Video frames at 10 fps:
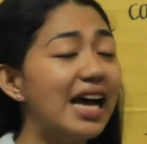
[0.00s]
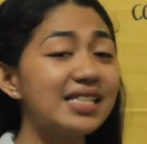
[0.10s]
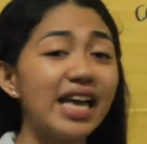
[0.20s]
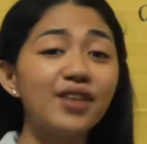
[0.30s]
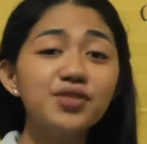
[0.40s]

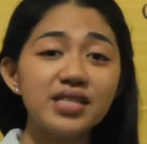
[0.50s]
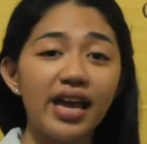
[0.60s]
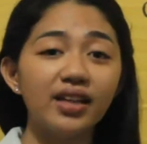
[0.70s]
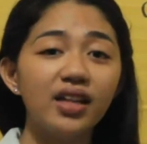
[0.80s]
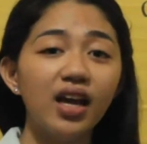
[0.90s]
As I've
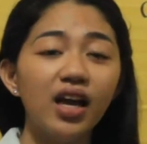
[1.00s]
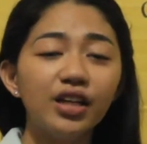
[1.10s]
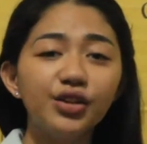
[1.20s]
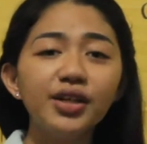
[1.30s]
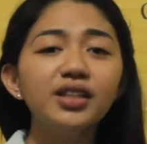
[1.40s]
said,
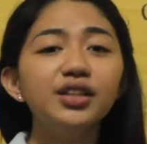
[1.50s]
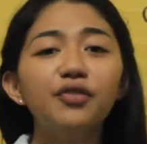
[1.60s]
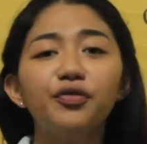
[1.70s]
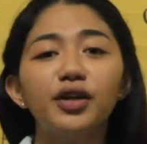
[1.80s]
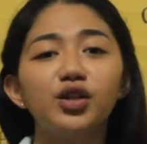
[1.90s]
there are
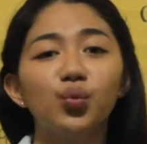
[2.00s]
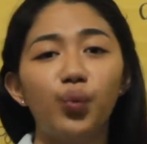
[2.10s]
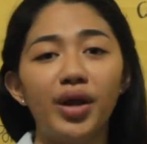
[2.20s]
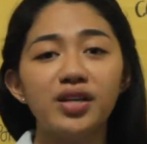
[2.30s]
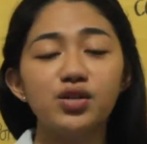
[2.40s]
different
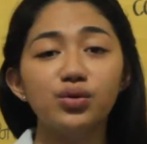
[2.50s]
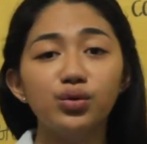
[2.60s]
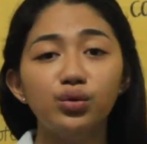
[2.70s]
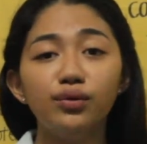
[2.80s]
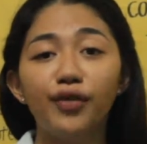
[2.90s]
ways to
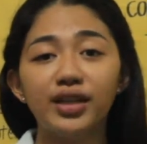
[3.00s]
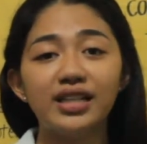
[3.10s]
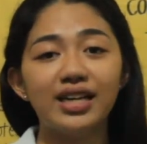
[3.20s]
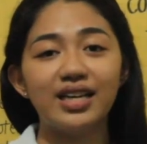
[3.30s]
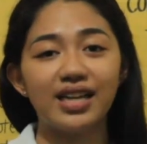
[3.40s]
do
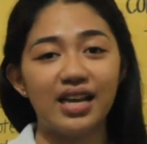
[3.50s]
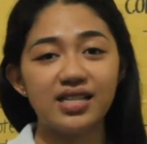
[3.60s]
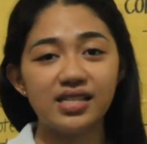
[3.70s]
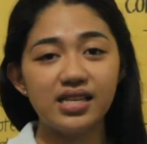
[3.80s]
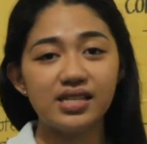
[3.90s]
vertical
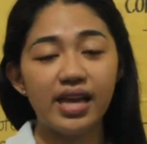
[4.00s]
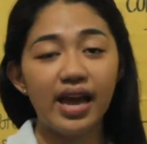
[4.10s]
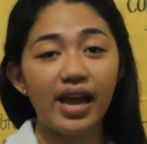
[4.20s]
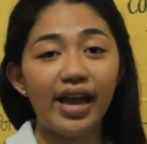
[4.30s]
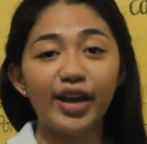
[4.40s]
analysis,
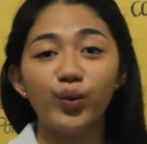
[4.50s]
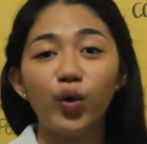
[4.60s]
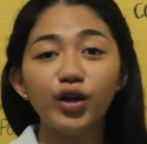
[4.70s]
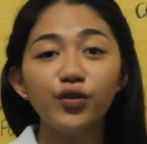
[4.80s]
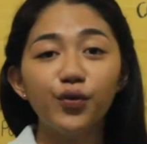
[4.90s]
and
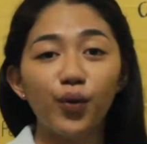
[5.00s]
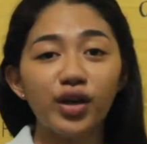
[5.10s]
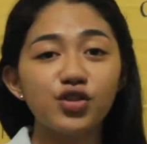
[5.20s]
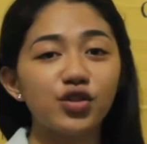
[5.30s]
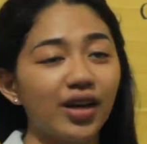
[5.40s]
one of
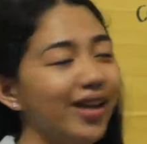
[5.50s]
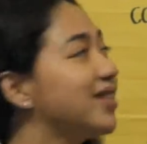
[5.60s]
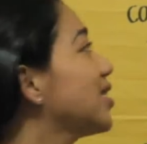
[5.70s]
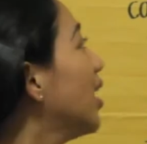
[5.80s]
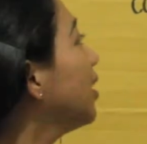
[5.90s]
which
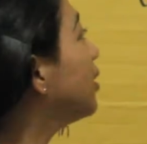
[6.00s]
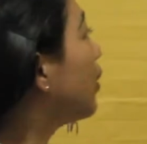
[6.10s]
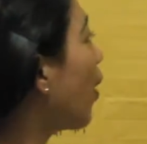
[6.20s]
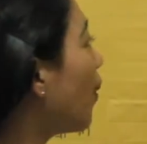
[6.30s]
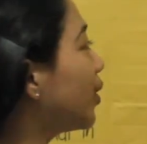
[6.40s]
is the
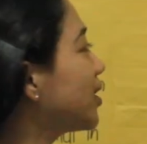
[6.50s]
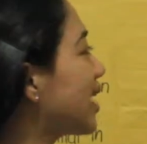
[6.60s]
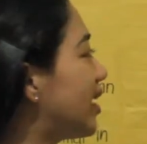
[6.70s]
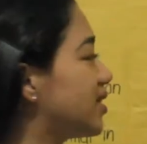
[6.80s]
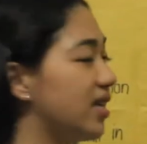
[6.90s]
common
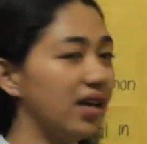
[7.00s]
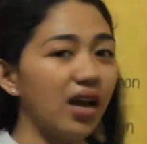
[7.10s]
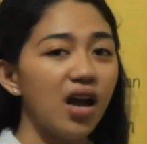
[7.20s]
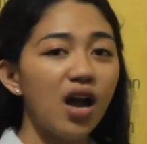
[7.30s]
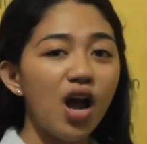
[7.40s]
sizing.
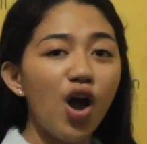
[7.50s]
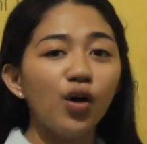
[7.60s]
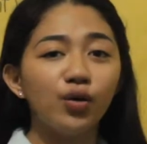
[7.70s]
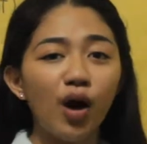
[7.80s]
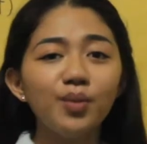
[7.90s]

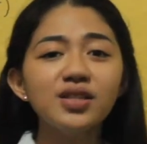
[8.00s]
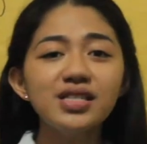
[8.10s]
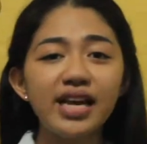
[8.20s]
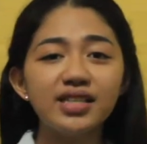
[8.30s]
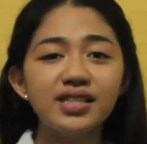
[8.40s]
Common
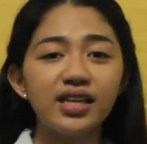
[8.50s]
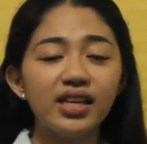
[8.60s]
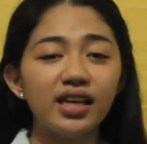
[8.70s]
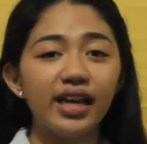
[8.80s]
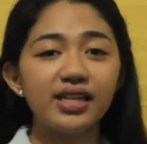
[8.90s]

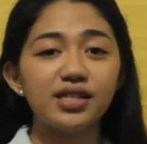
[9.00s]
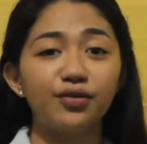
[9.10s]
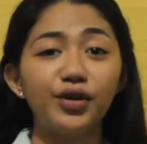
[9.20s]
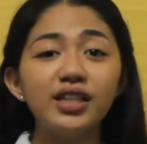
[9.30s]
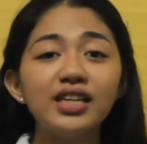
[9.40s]
sizing is
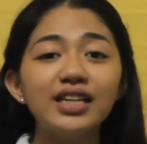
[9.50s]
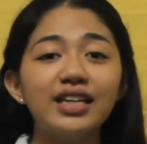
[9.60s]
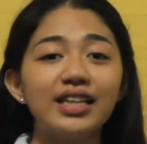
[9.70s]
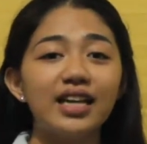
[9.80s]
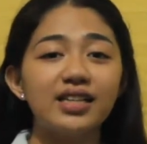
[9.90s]
a vertical
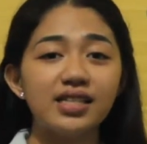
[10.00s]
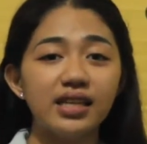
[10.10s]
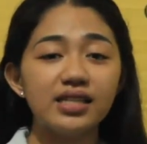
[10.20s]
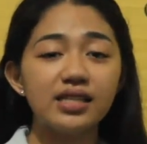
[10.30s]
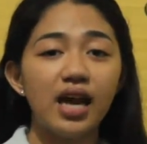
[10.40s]

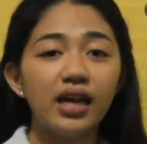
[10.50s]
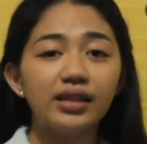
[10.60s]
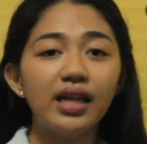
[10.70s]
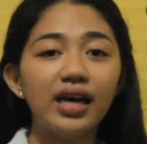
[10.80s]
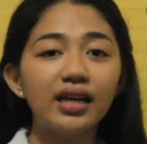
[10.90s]
analysis
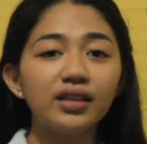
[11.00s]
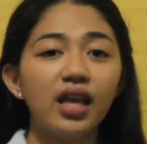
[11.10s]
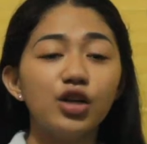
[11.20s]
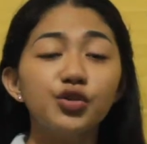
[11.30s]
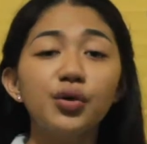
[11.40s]
that
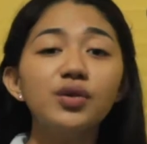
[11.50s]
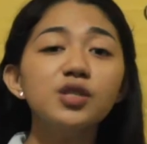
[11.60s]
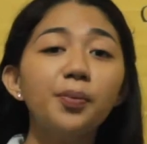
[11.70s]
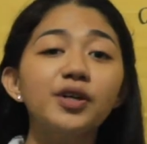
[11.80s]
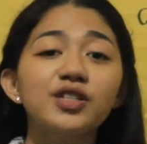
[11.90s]

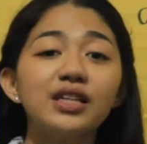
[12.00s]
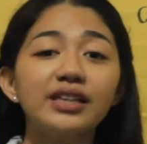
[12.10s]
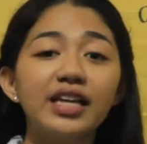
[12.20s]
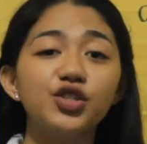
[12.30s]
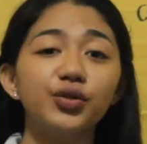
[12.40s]
shows
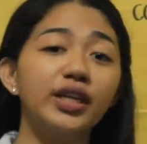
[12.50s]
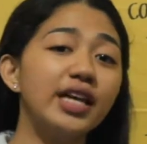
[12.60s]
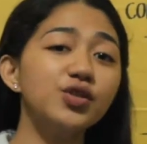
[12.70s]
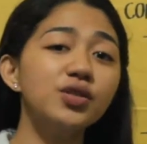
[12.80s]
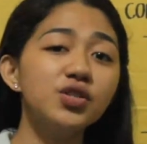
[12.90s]
percentage
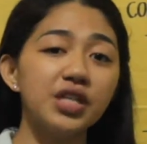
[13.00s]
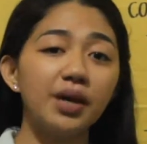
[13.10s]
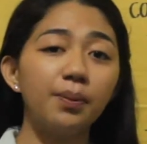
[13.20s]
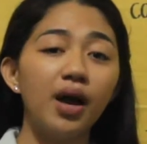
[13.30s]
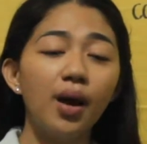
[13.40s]

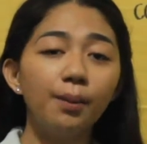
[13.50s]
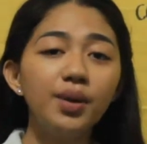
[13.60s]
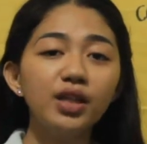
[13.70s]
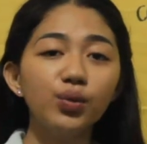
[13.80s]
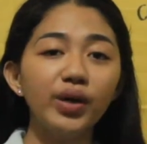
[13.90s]
relationship
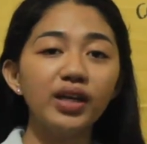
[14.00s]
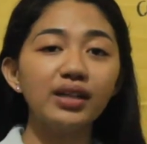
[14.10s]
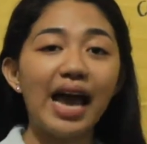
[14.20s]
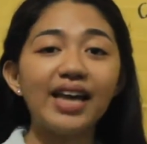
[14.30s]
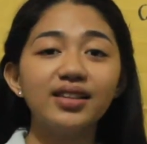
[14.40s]

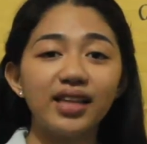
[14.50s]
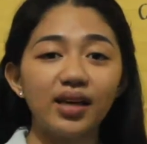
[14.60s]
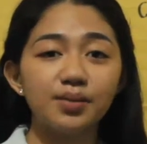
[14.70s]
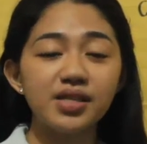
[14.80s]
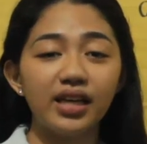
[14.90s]
between
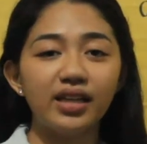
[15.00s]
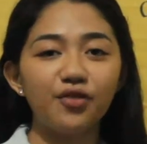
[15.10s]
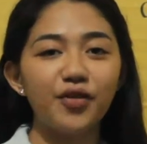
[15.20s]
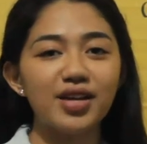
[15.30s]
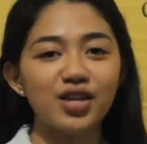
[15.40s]
items in
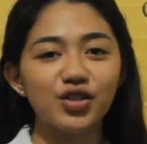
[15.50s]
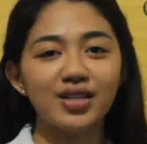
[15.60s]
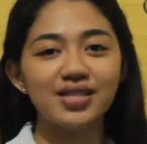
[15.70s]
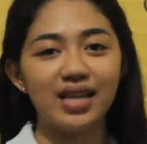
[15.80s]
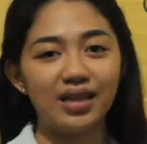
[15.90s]
a
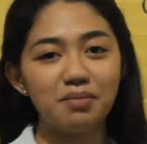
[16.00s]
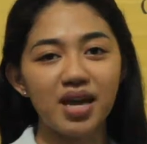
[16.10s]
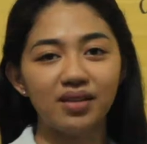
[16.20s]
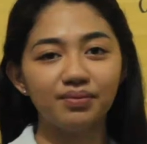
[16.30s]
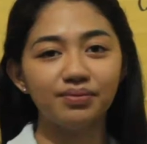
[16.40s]
financial
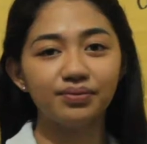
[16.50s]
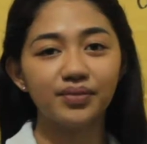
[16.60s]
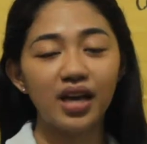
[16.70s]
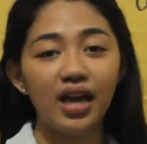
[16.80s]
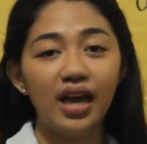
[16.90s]
statement.
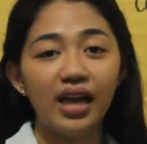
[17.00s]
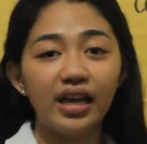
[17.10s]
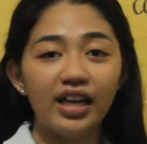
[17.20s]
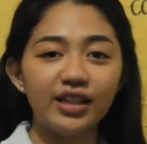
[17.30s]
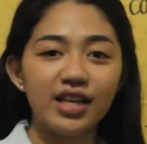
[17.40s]

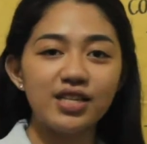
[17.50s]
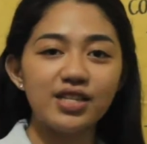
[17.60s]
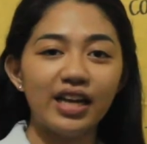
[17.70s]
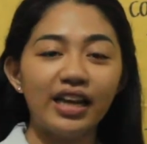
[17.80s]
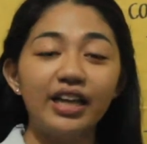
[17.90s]
It is
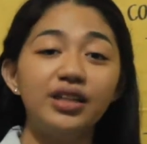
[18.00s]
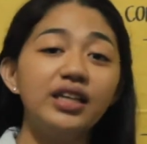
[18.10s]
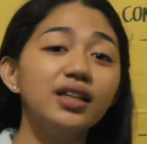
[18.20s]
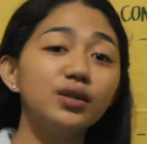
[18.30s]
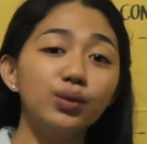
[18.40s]
an
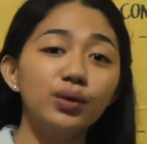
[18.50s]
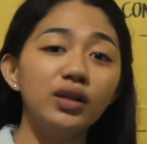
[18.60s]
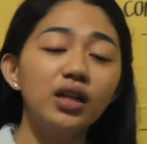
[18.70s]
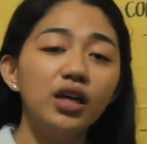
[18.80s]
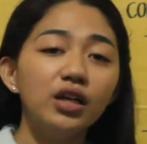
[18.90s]
ideal tool
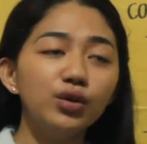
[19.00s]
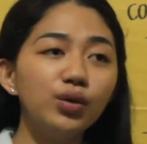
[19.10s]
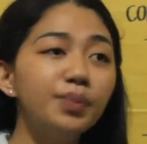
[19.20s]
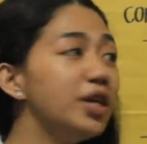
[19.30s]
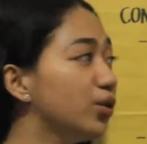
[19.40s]

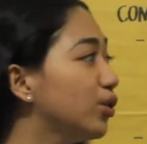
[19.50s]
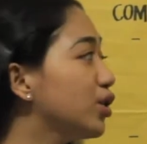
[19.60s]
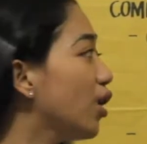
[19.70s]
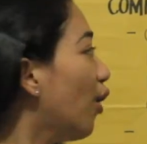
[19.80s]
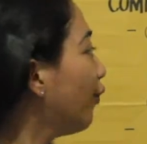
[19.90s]
to be
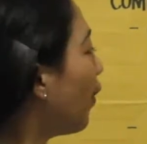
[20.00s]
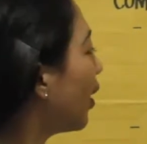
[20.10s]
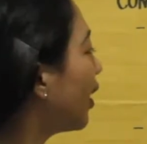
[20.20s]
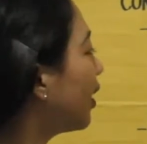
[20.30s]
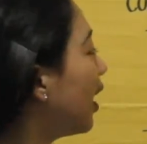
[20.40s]
used for
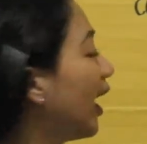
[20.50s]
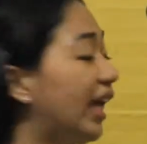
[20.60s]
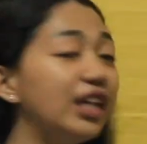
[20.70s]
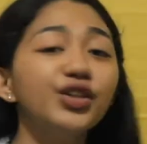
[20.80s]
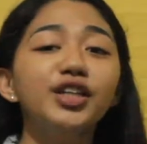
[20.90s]

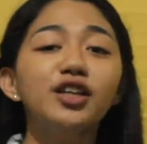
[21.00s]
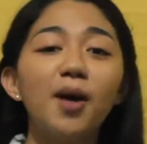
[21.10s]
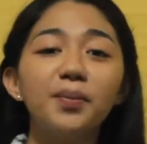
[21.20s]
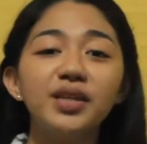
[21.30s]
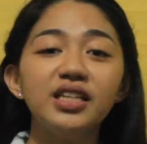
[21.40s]

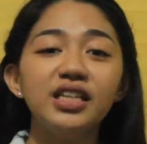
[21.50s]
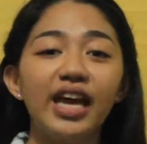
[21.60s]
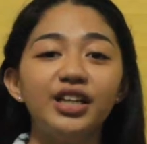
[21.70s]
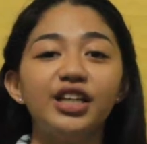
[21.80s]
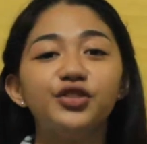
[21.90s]
intercompany
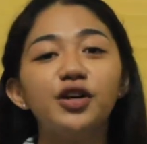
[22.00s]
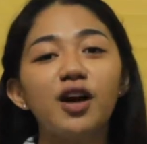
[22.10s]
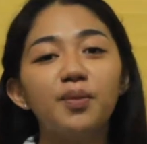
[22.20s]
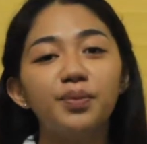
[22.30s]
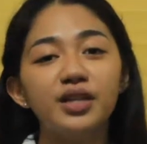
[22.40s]
and
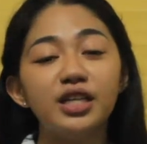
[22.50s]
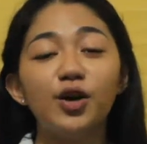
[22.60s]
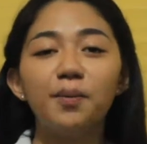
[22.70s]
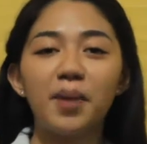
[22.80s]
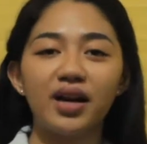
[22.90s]
intracompany
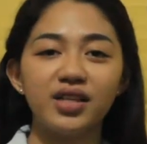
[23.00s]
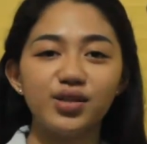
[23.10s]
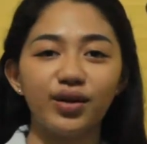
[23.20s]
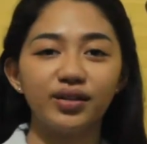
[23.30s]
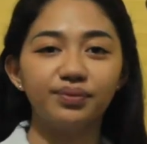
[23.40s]

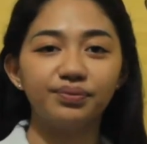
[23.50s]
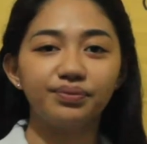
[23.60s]
comparison.